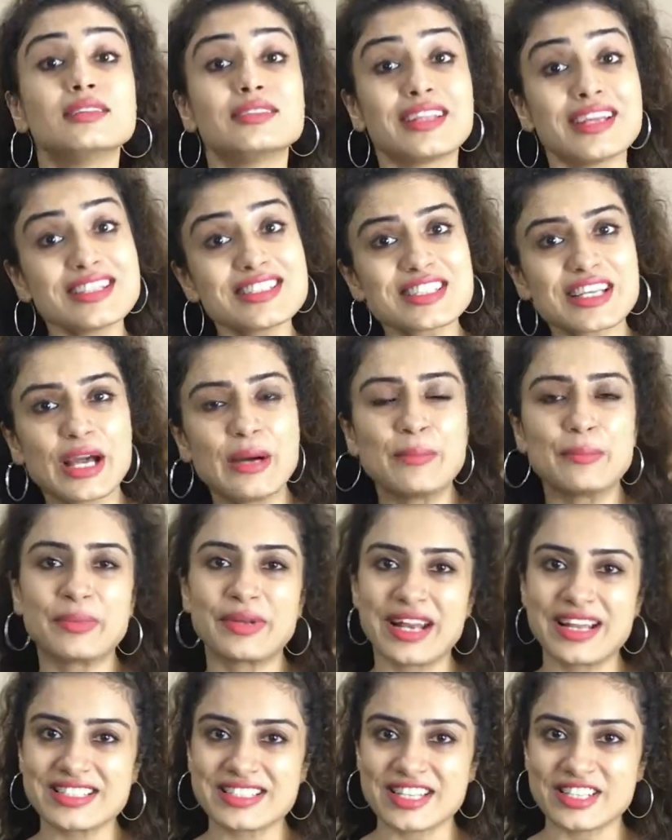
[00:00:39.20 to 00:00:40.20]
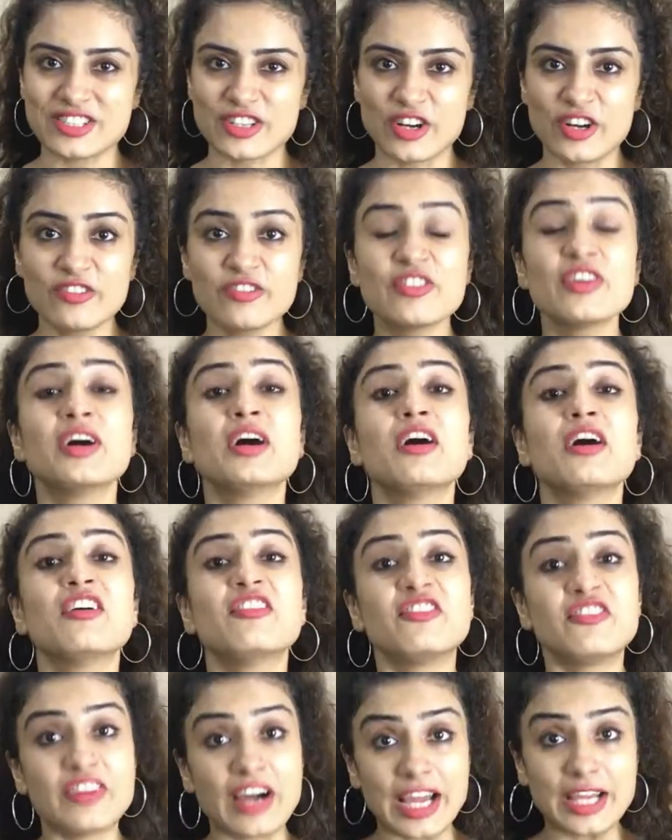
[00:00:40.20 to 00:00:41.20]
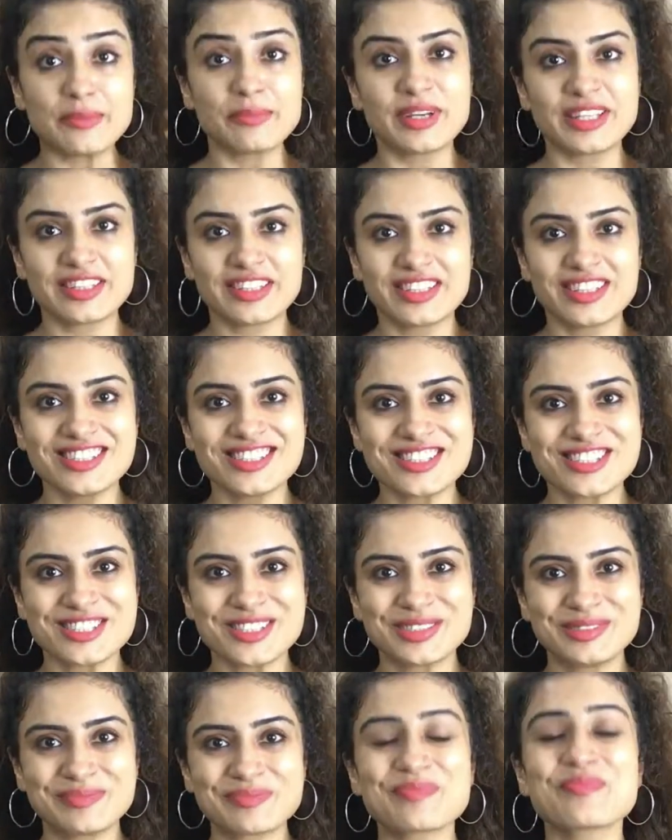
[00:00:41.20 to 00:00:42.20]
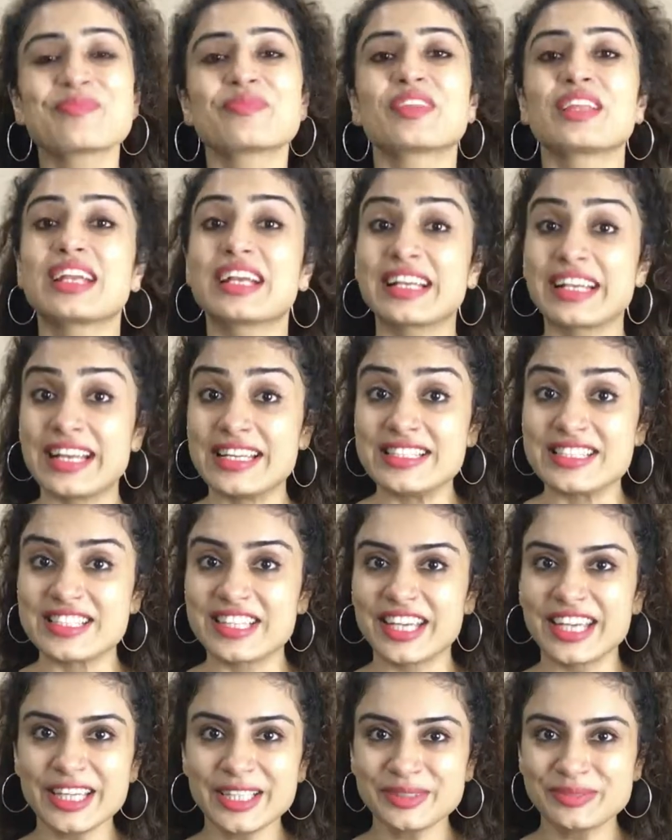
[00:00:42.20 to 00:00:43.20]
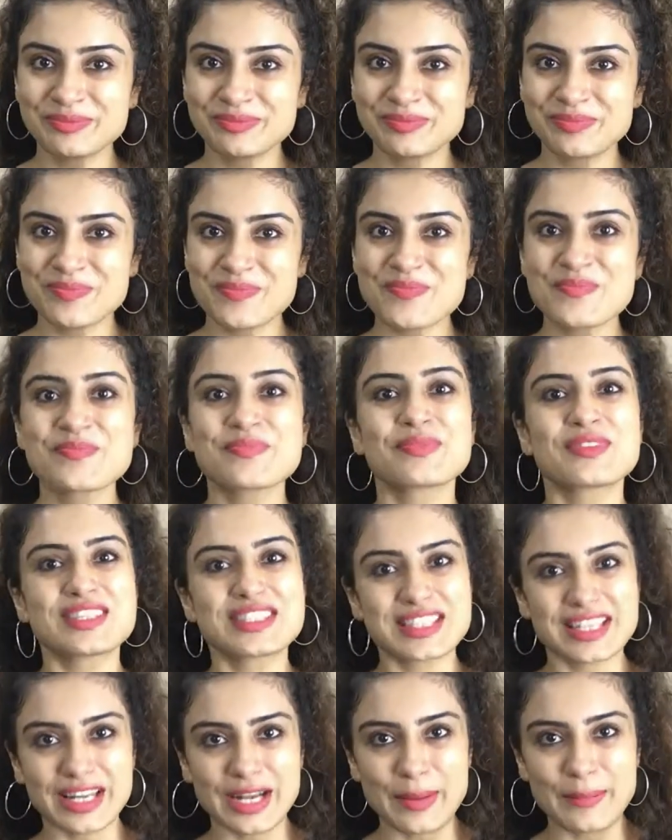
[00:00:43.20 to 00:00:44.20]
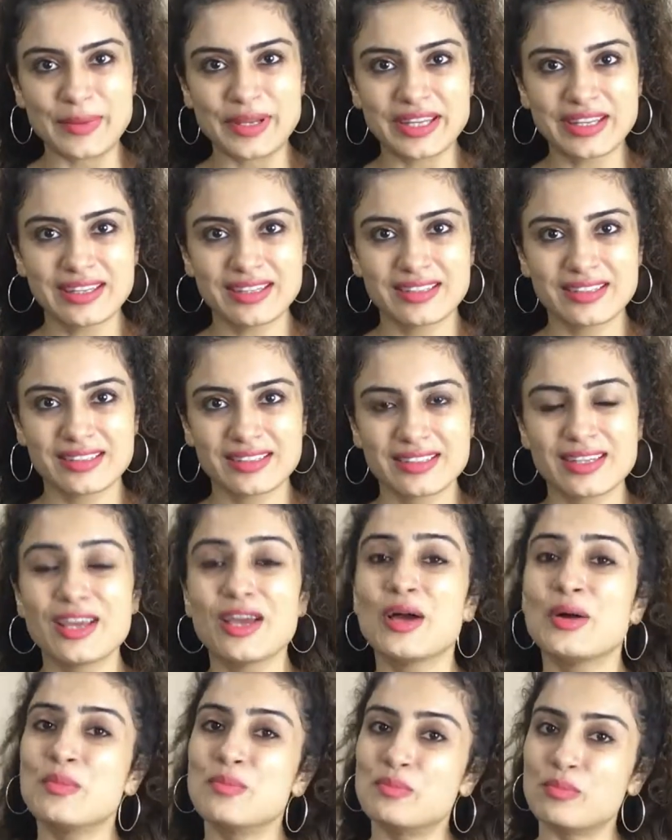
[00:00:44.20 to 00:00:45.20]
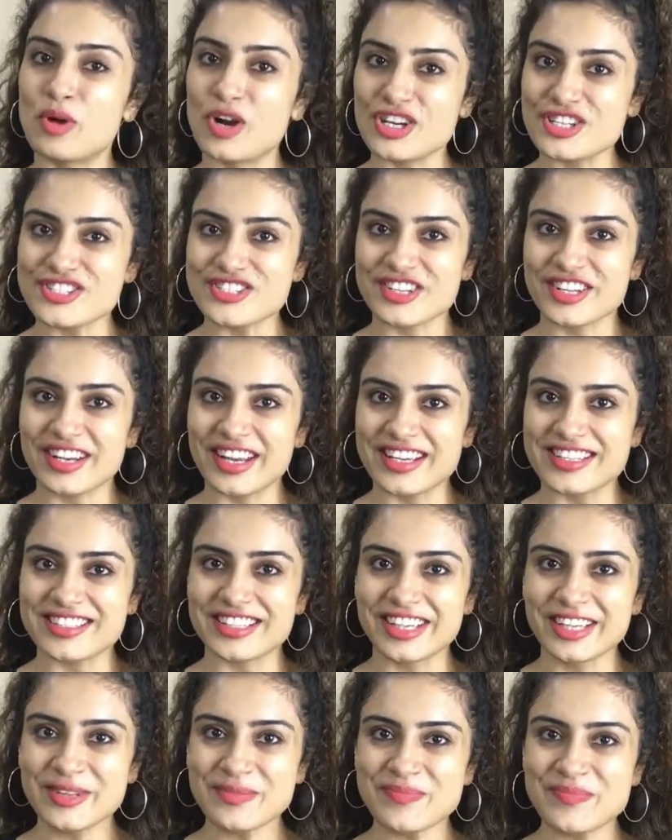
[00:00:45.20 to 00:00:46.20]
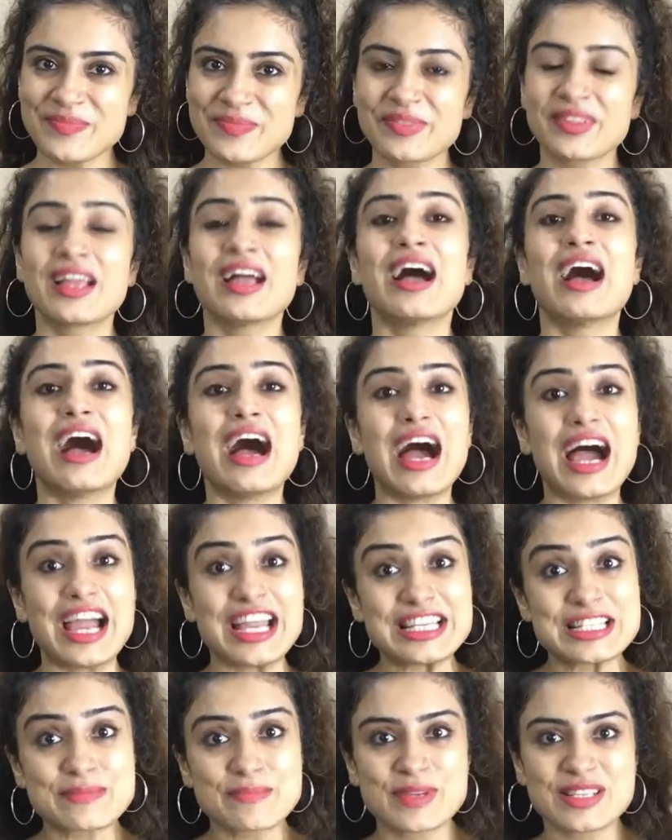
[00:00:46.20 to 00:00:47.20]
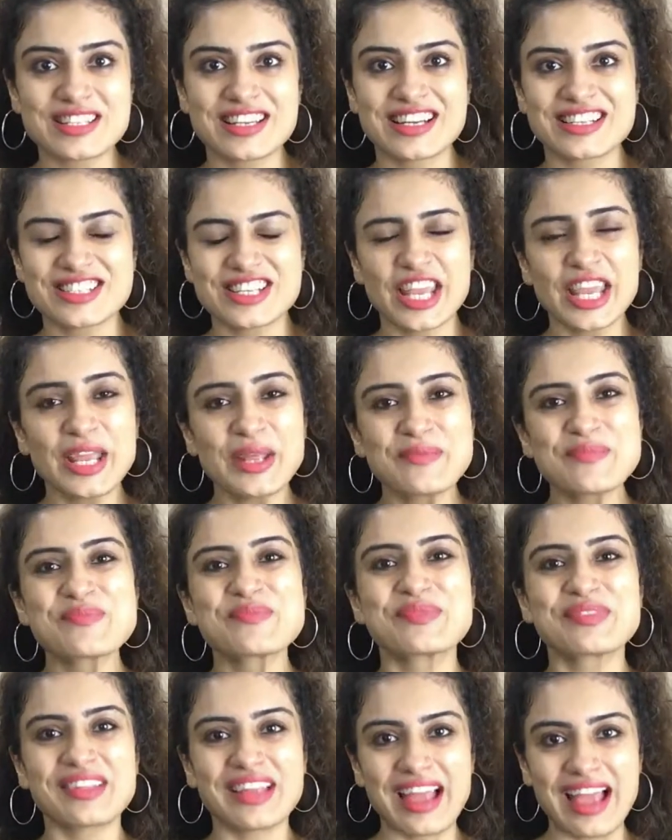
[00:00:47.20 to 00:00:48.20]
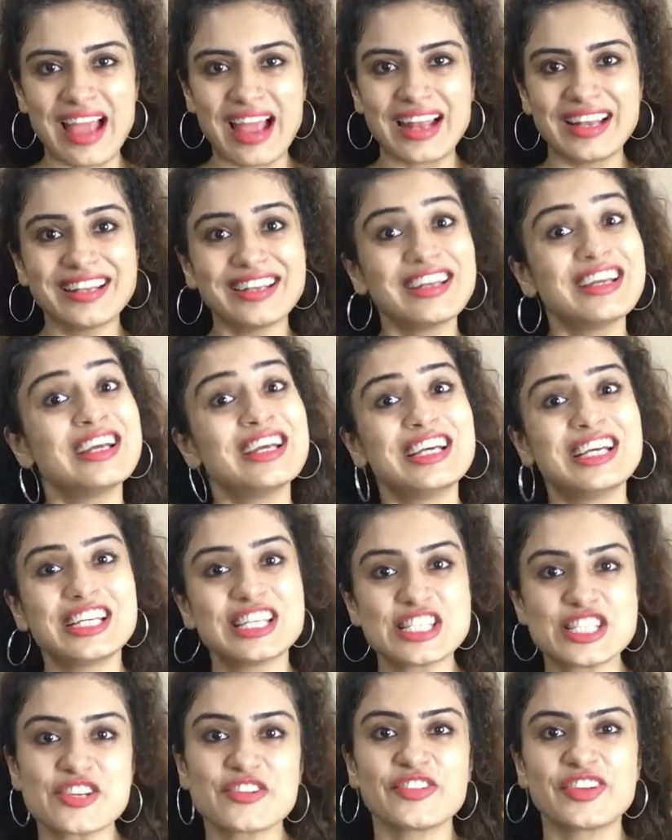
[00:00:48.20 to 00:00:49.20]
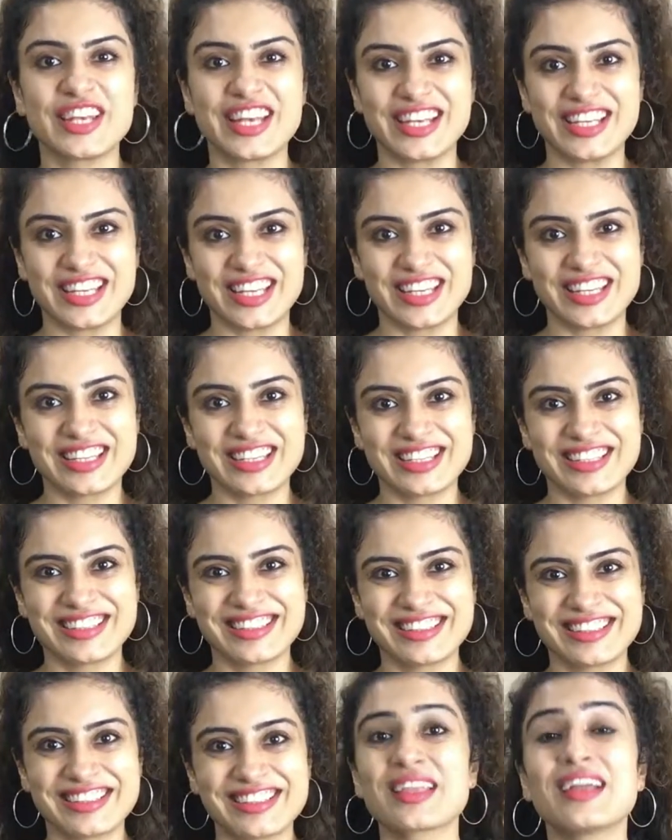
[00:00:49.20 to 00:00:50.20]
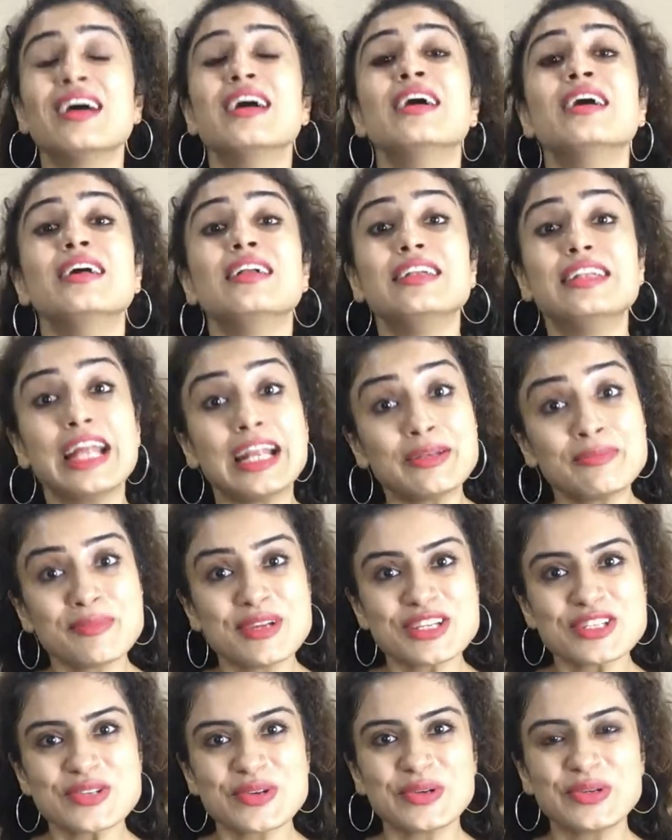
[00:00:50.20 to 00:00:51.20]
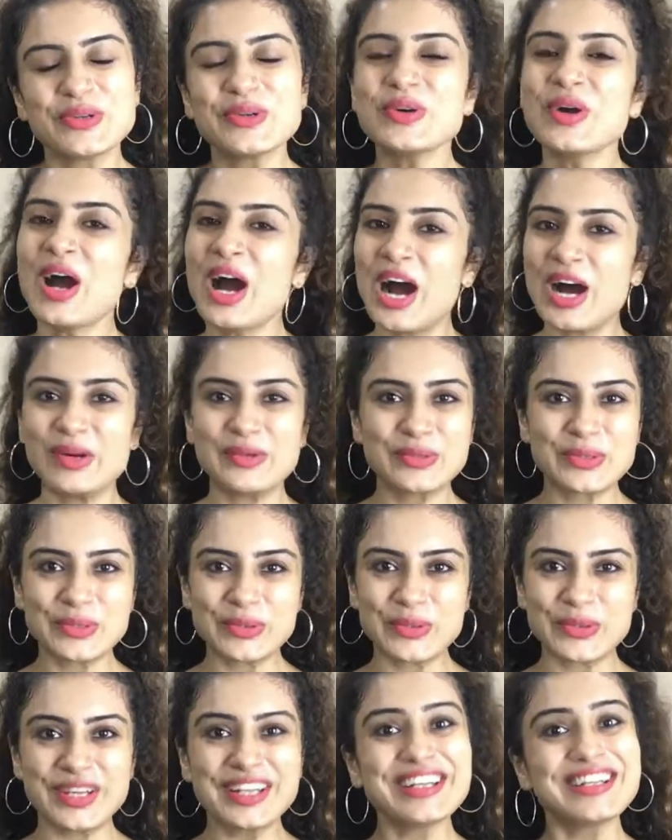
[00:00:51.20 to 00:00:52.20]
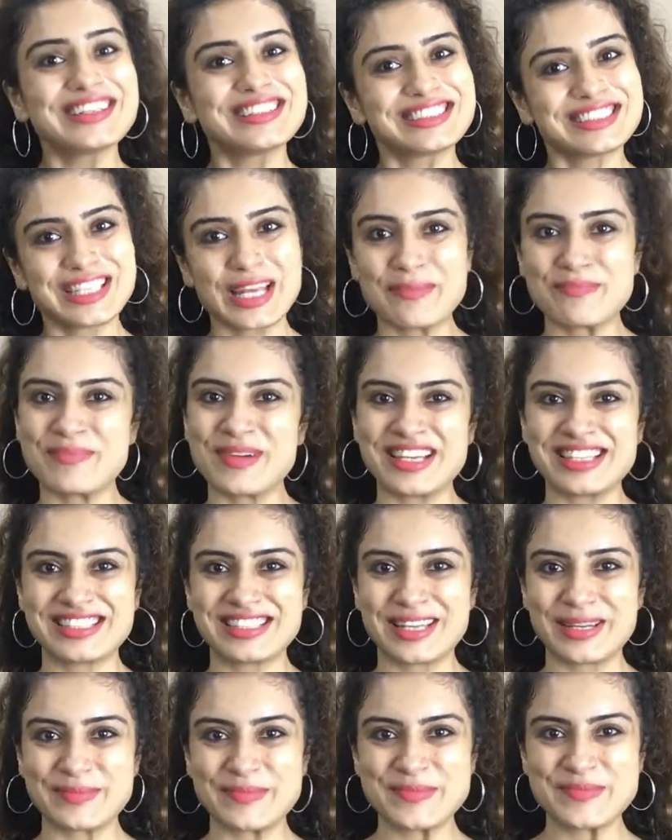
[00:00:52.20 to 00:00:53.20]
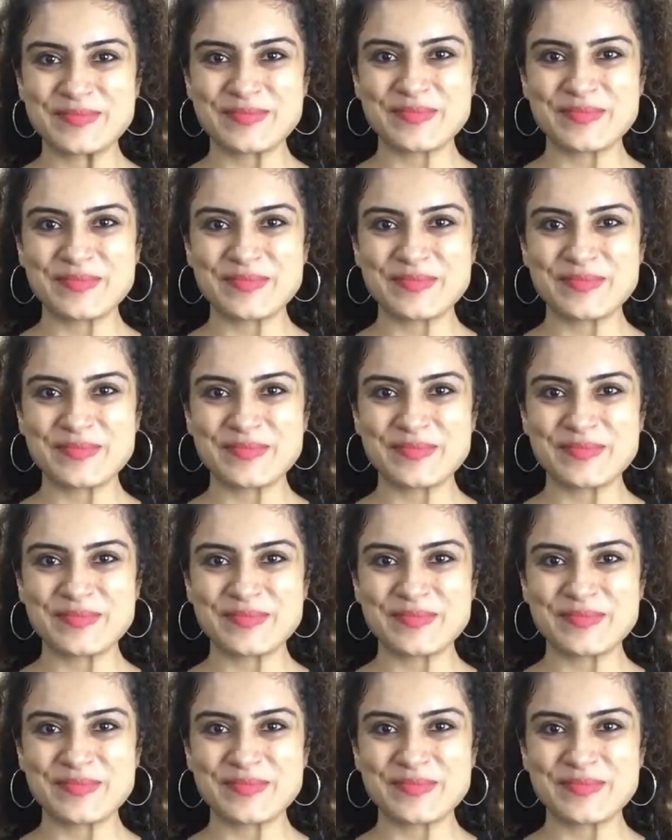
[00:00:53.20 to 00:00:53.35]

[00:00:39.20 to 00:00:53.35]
This comprises of 5 methods: cleansing, scrubbing, moisturizing, ice massaging and rejuvenating. Let me show you how to do it step by step.